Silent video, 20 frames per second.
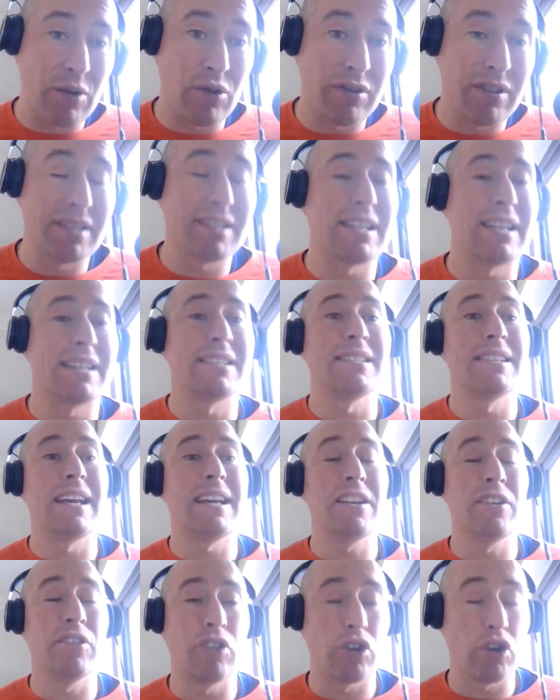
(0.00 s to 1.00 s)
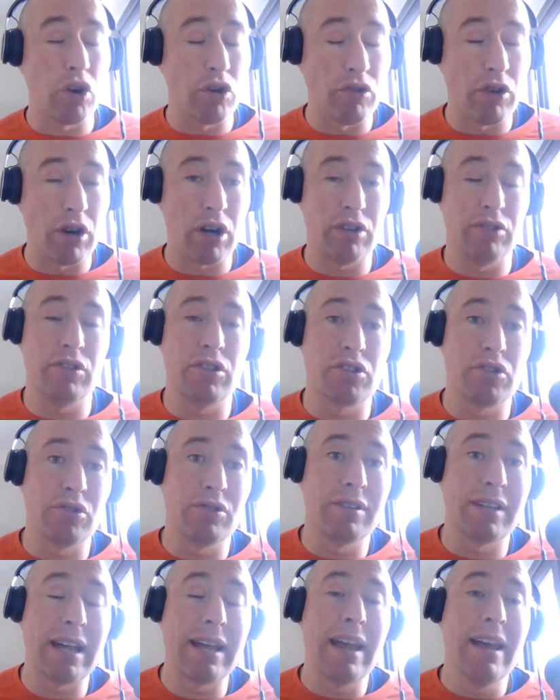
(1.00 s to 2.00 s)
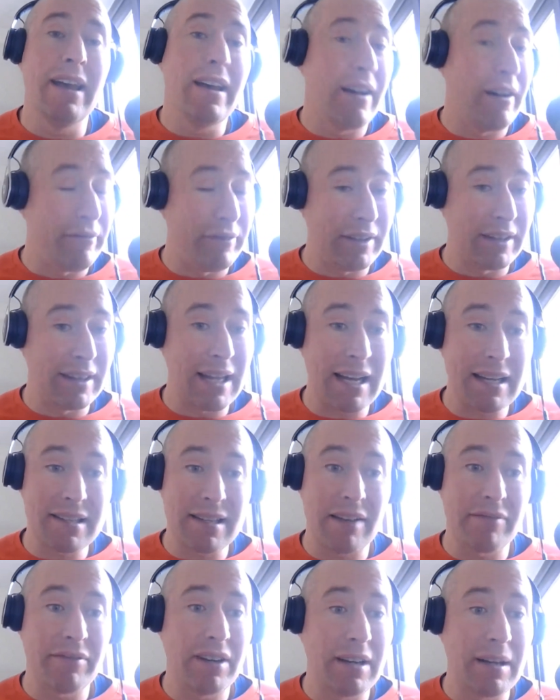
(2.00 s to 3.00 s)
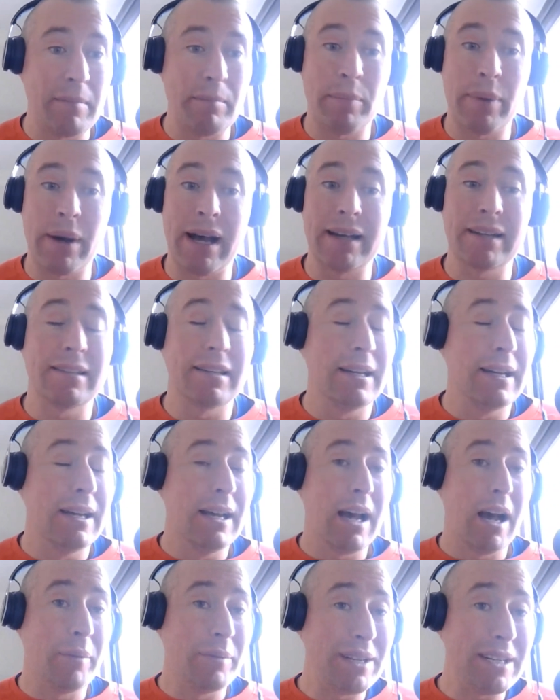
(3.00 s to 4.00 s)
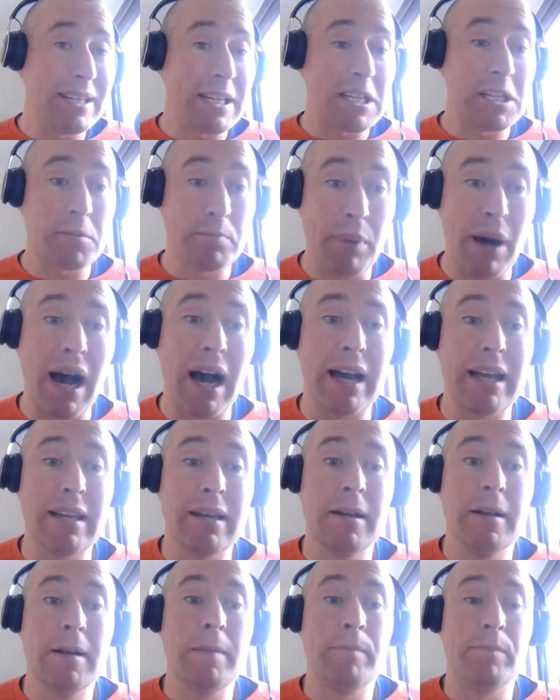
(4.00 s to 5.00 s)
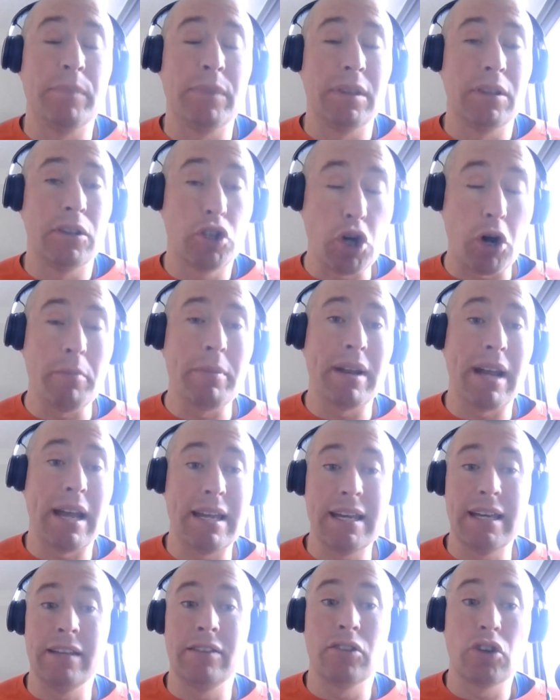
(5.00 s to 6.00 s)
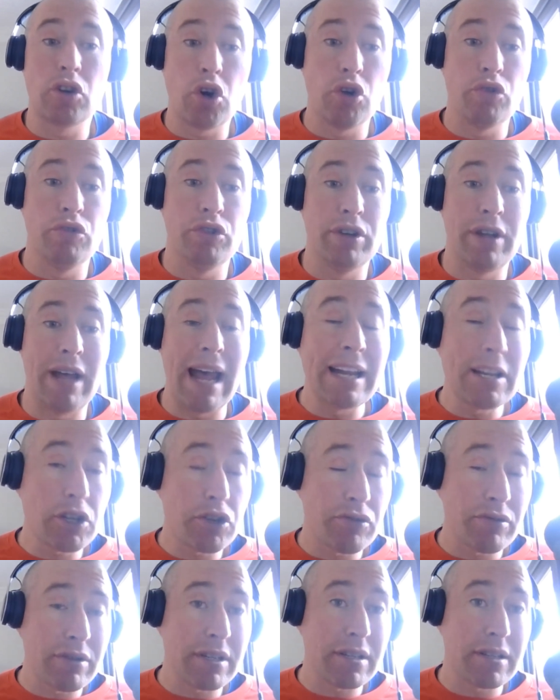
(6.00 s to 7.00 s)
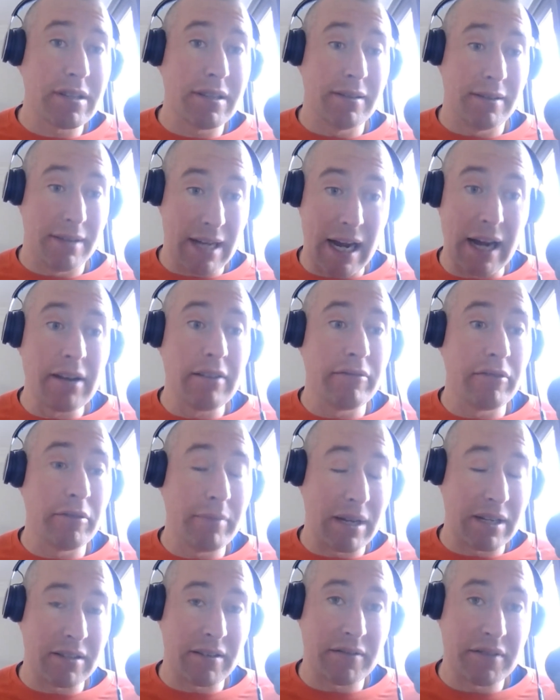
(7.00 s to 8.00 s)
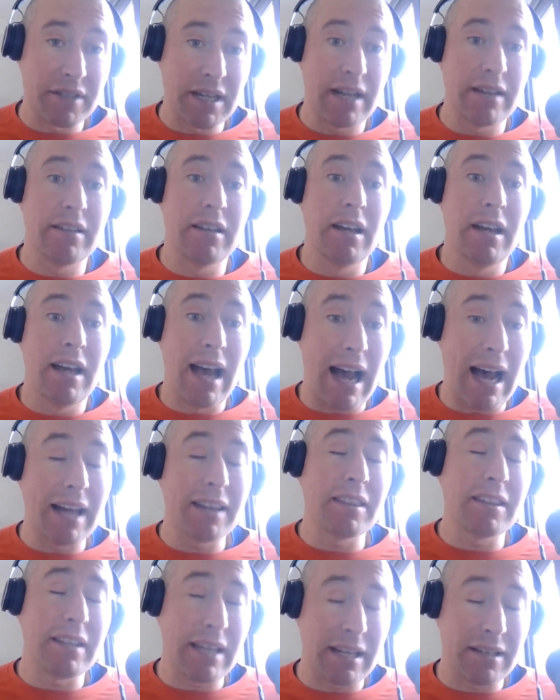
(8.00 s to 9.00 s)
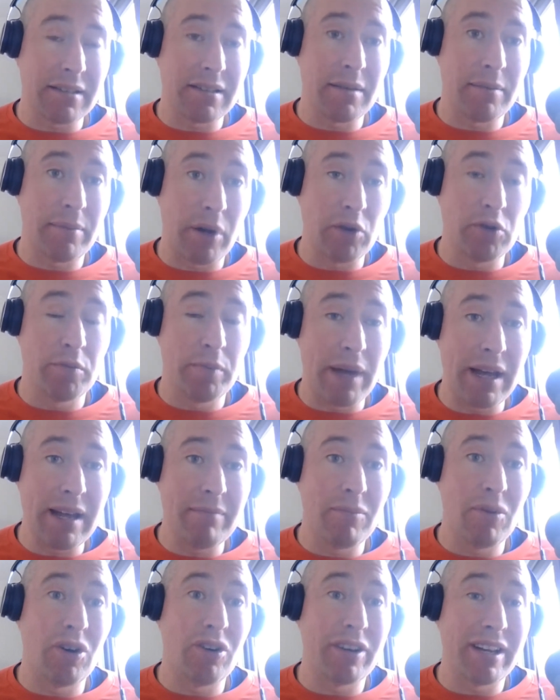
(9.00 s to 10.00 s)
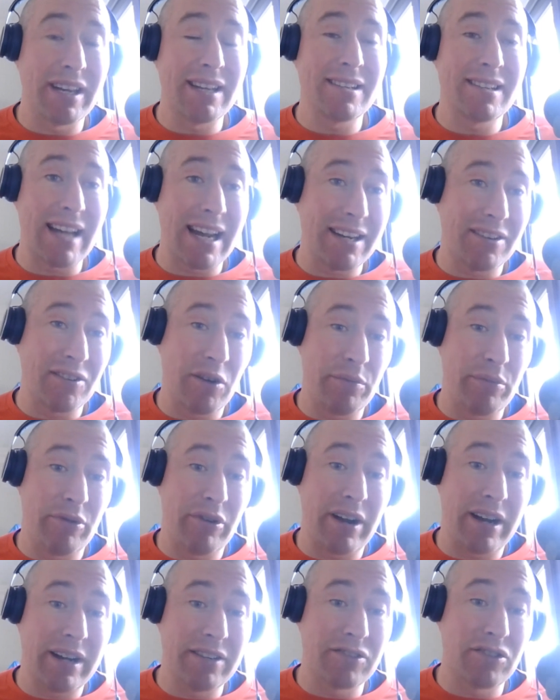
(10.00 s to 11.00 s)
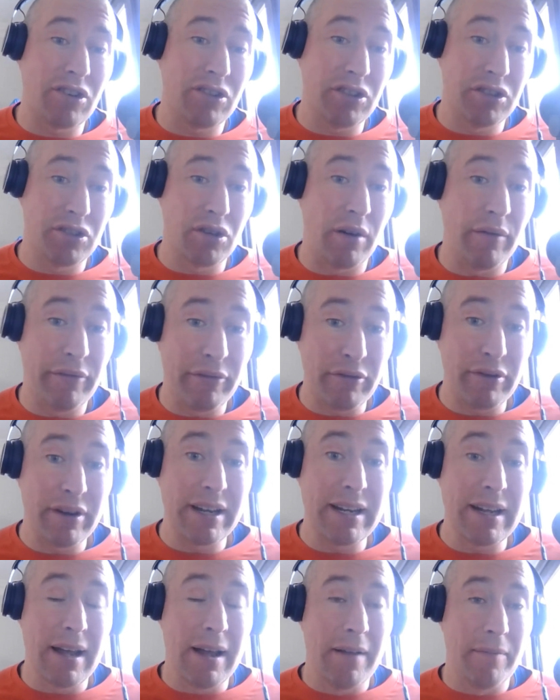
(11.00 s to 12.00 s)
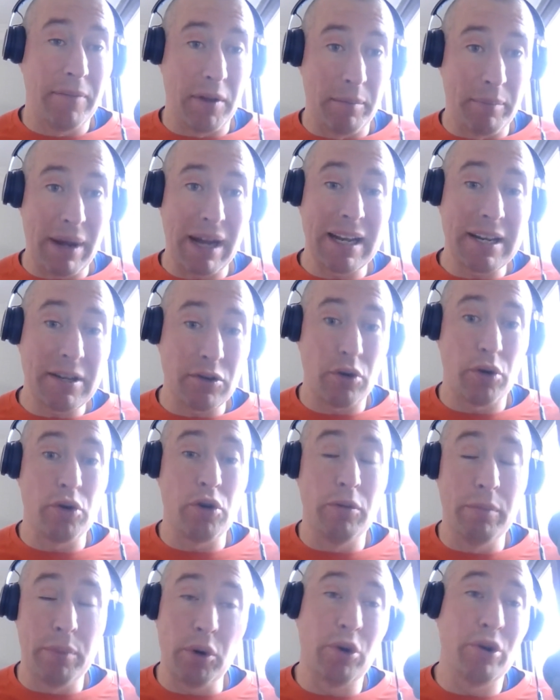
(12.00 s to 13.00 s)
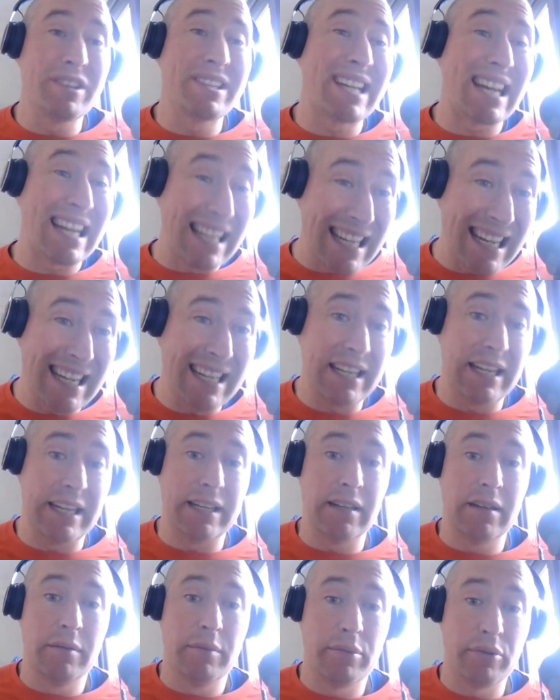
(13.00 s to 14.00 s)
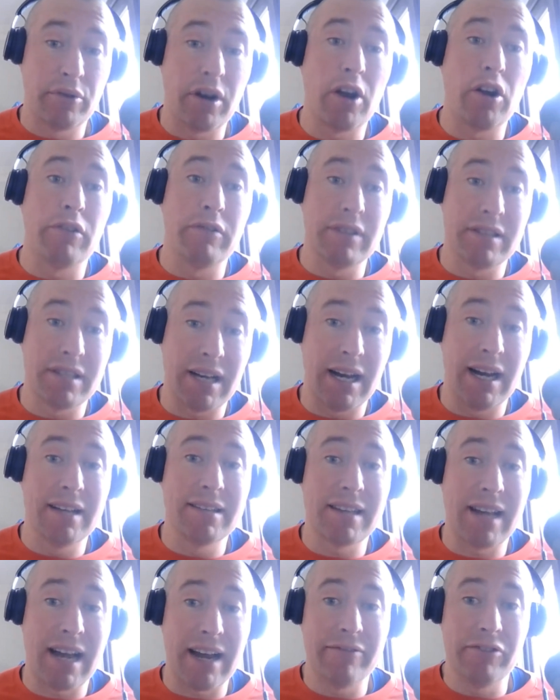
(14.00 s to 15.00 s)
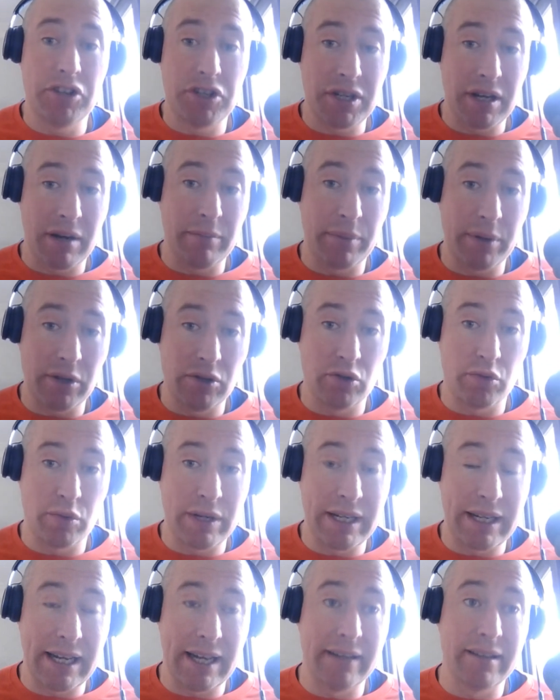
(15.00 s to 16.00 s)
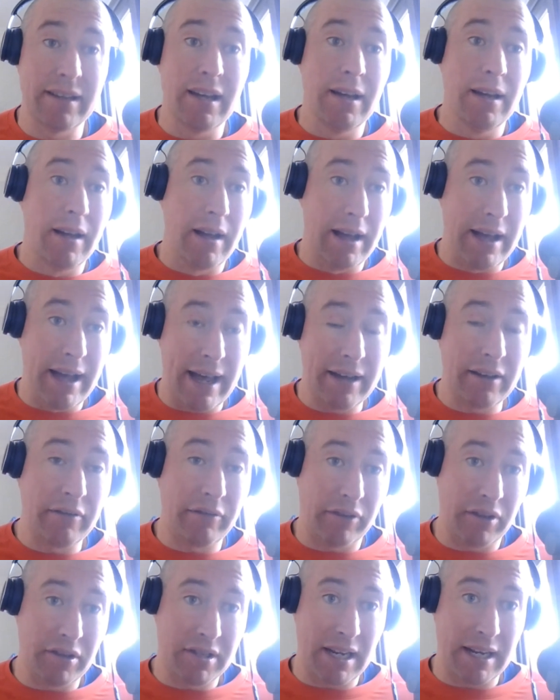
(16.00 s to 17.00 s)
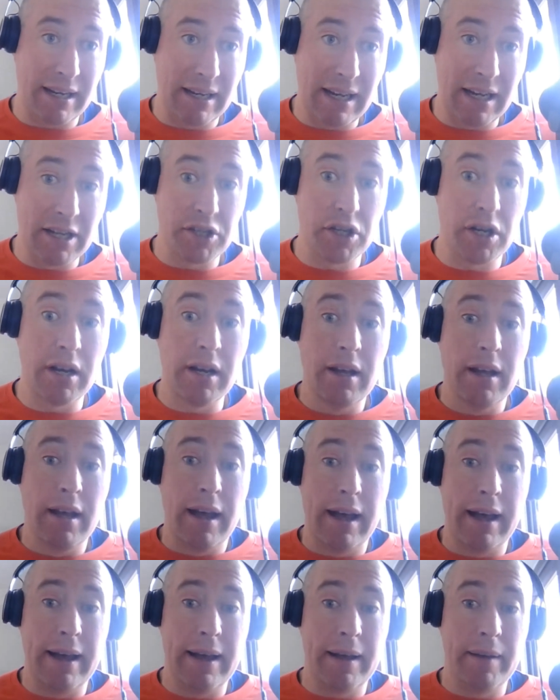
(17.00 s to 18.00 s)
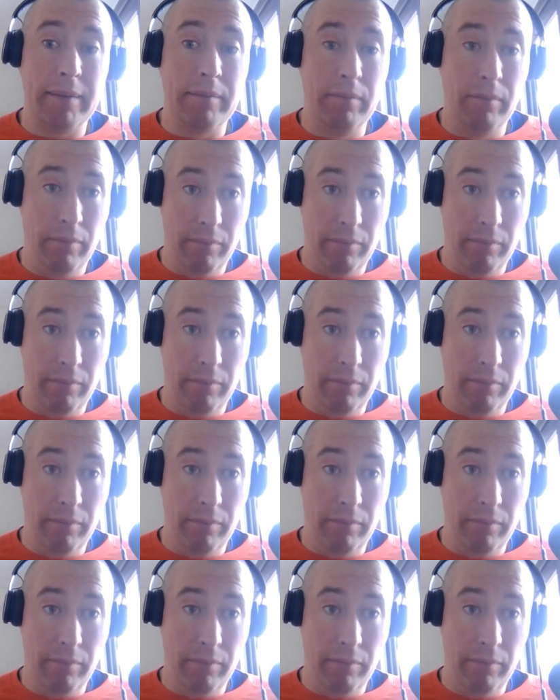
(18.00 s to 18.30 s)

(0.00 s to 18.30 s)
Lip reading: on the Saturday, at the Curragh on the Sunday, I think that's having an impact. I mean, despite dominating the current entries, 9 of them, as I've said, and the anti-post betting markets, Aidan O'Brien's got the top 3. The Ballydoyle boys clearly prioritise Irish Champions Weekend ahead of the St. Leger. I